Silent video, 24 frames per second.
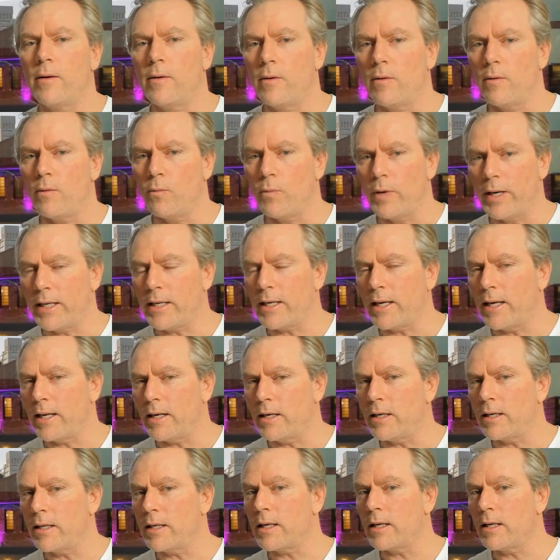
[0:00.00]
we
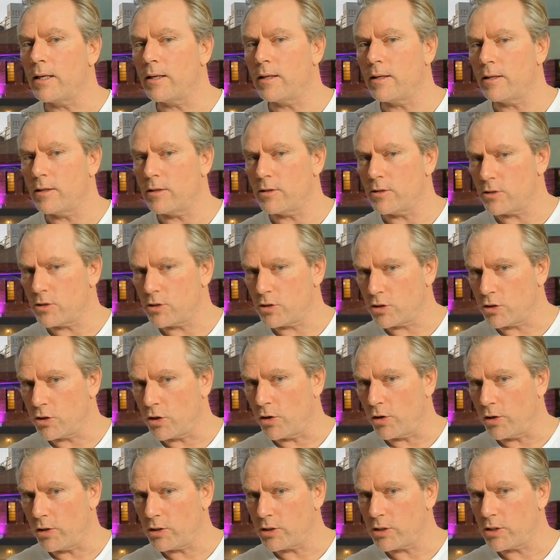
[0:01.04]
can
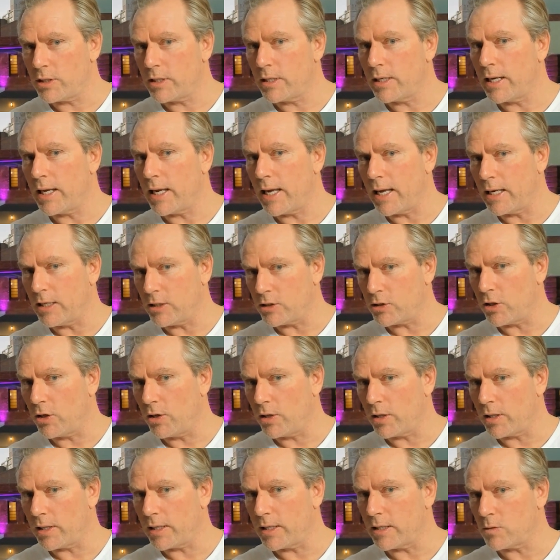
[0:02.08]
search
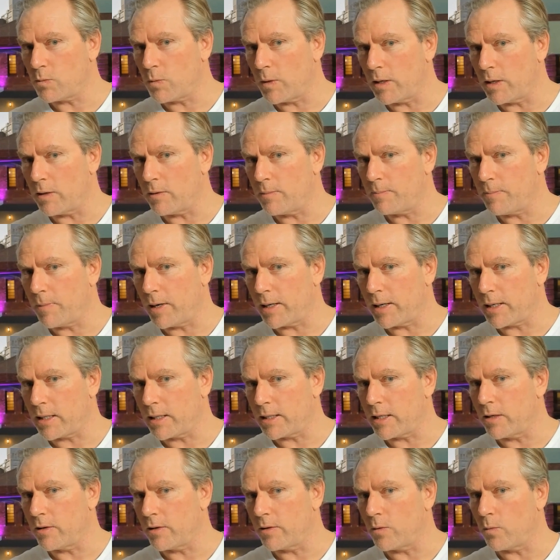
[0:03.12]
internally as well by
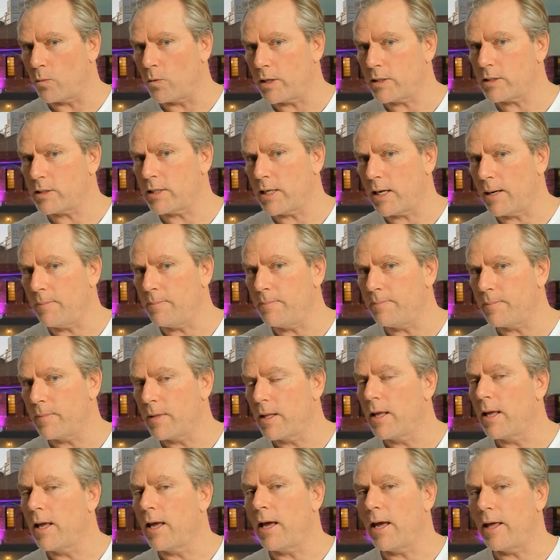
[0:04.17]
clicking on the Work tab,
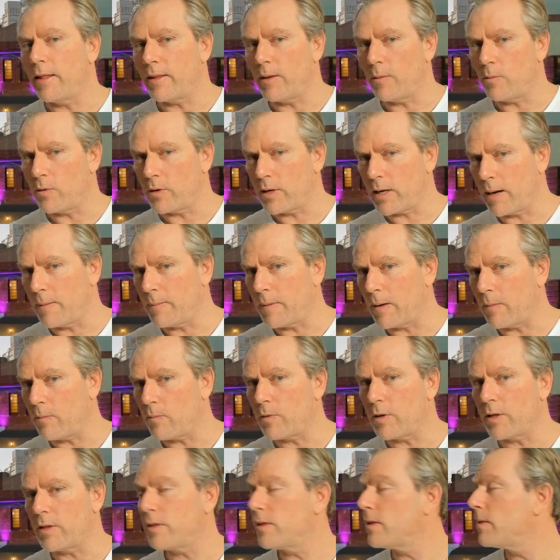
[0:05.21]
and that will come up
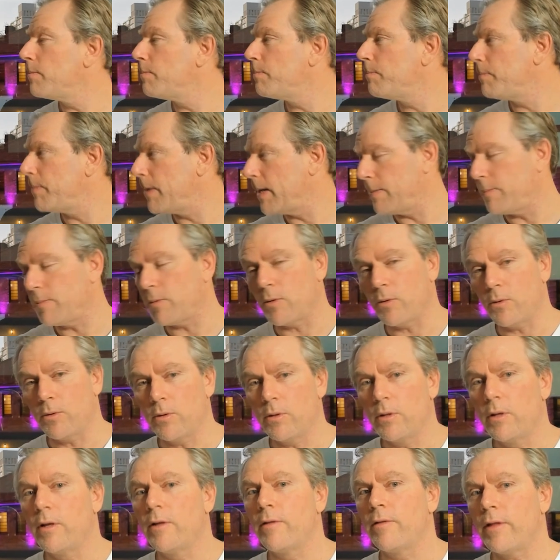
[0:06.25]
with people
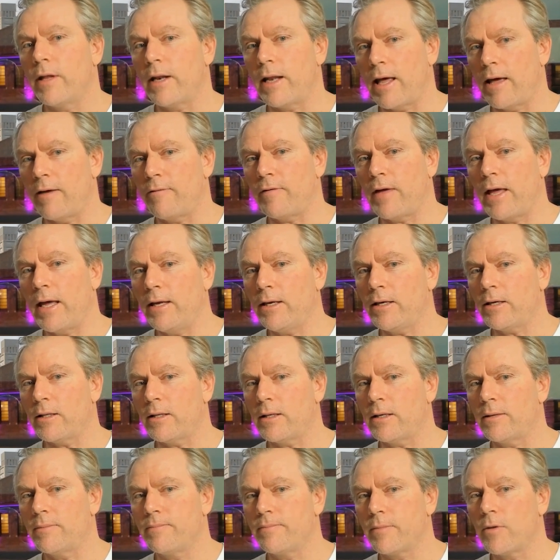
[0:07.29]
that have Angular,
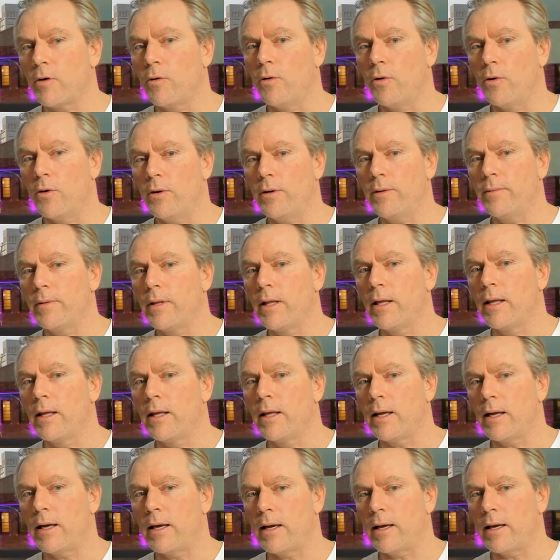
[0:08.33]

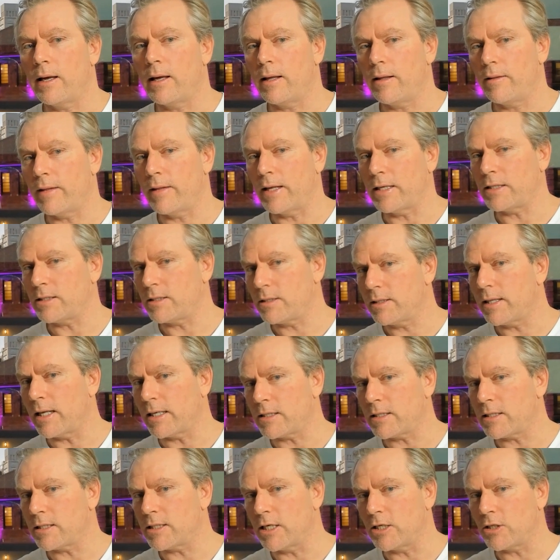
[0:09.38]
and that's
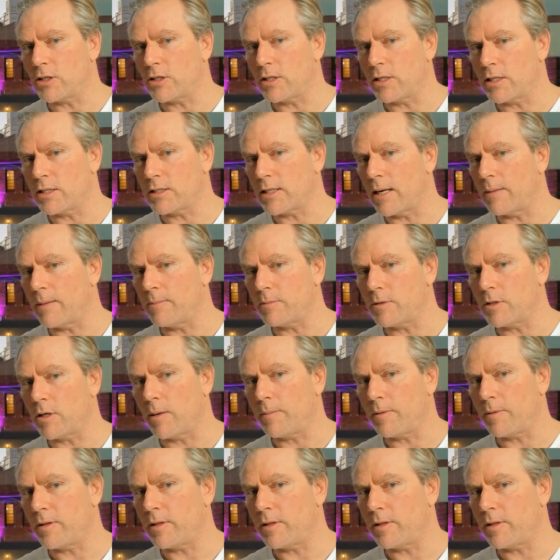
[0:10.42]
essentially the same type of thing.